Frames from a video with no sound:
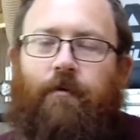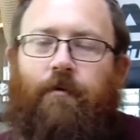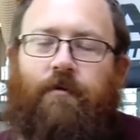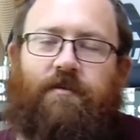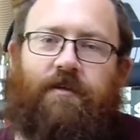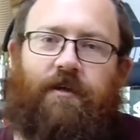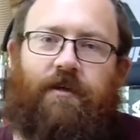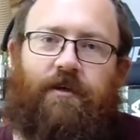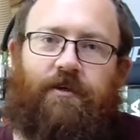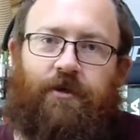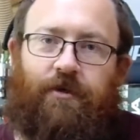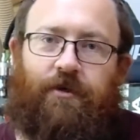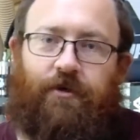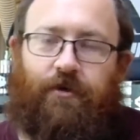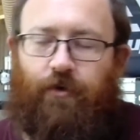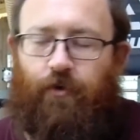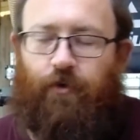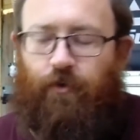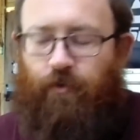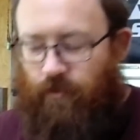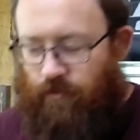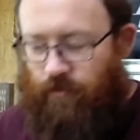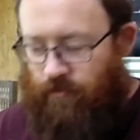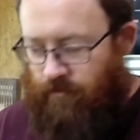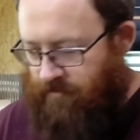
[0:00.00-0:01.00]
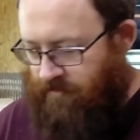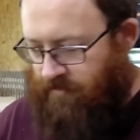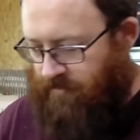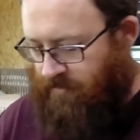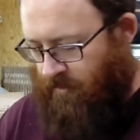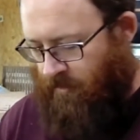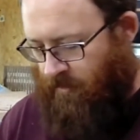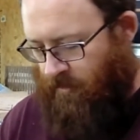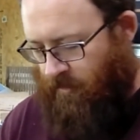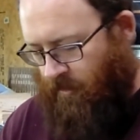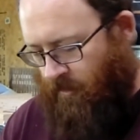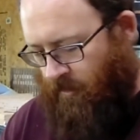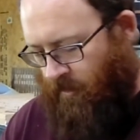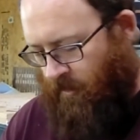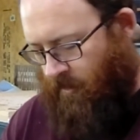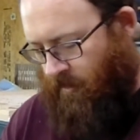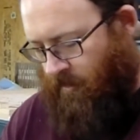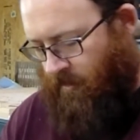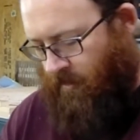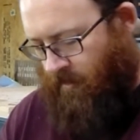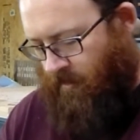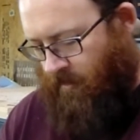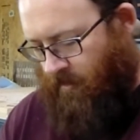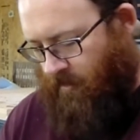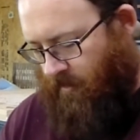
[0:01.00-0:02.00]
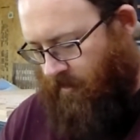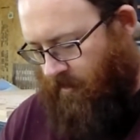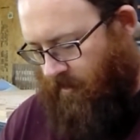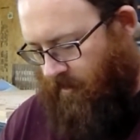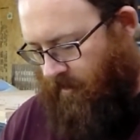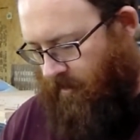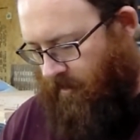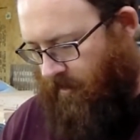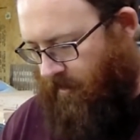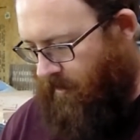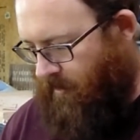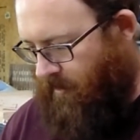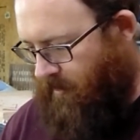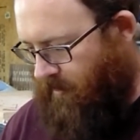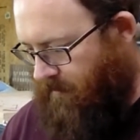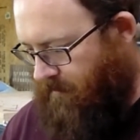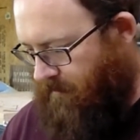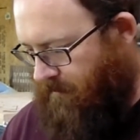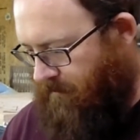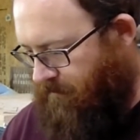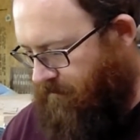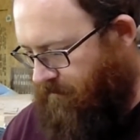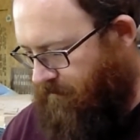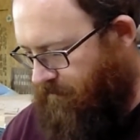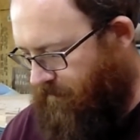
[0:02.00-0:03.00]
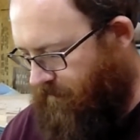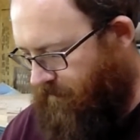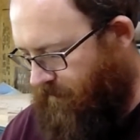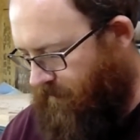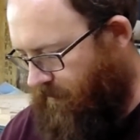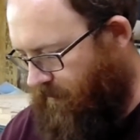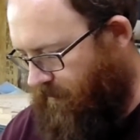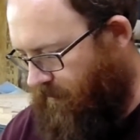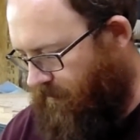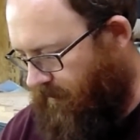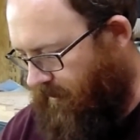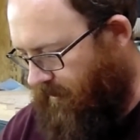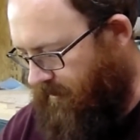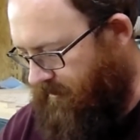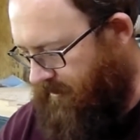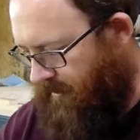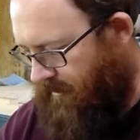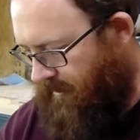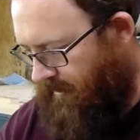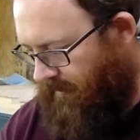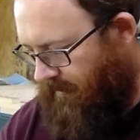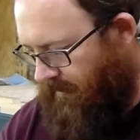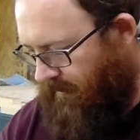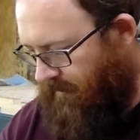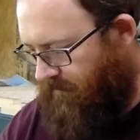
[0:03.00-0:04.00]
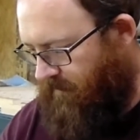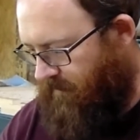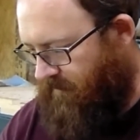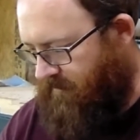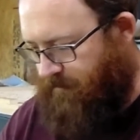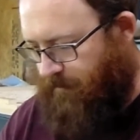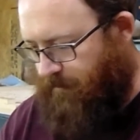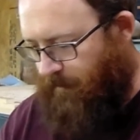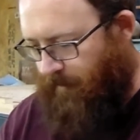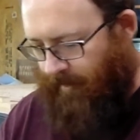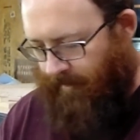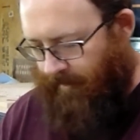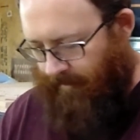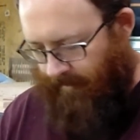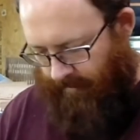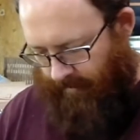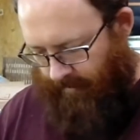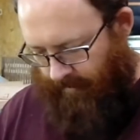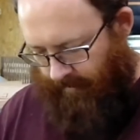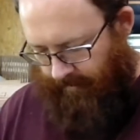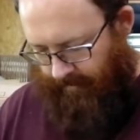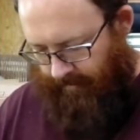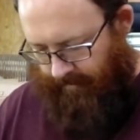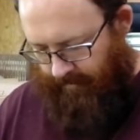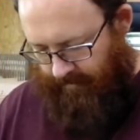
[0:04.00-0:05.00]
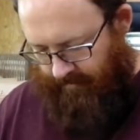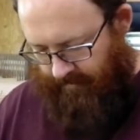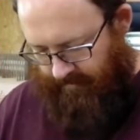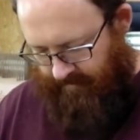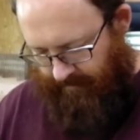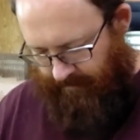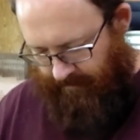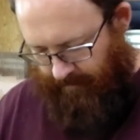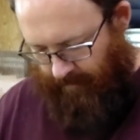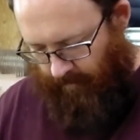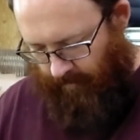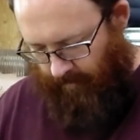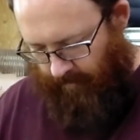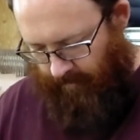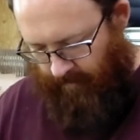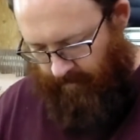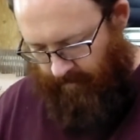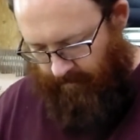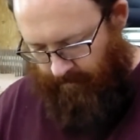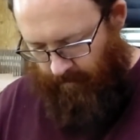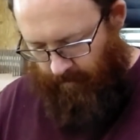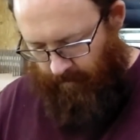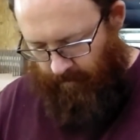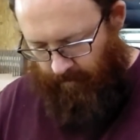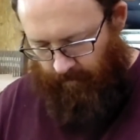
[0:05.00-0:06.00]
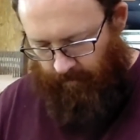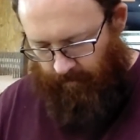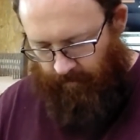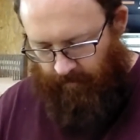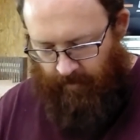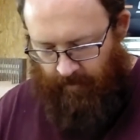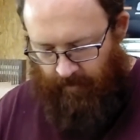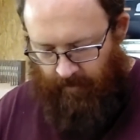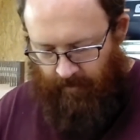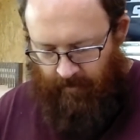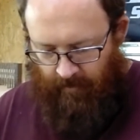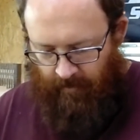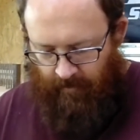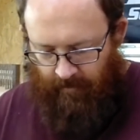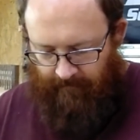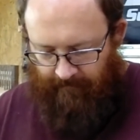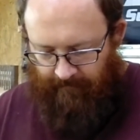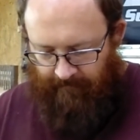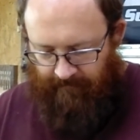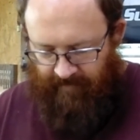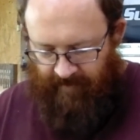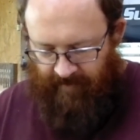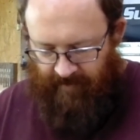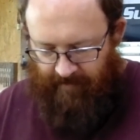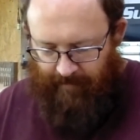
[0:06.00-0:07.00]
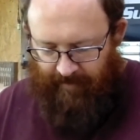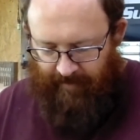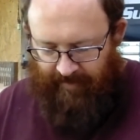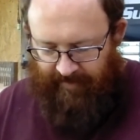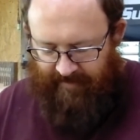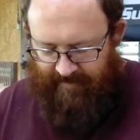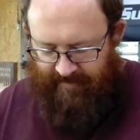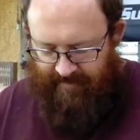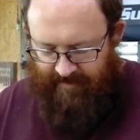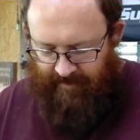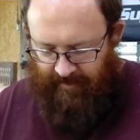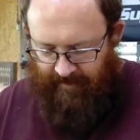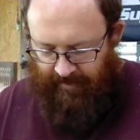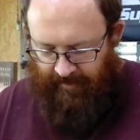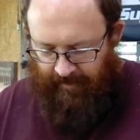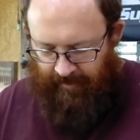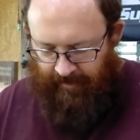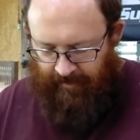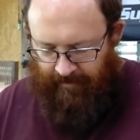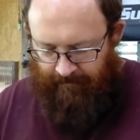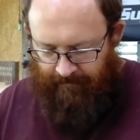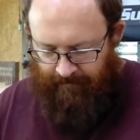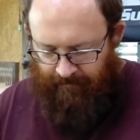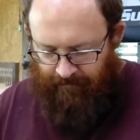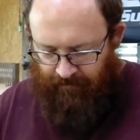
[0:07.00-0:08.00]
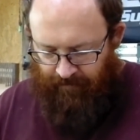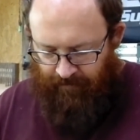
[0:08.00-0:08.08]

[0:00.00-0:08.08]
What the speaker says: Precision Tools. The reason I love this bit, and it is a part number VBC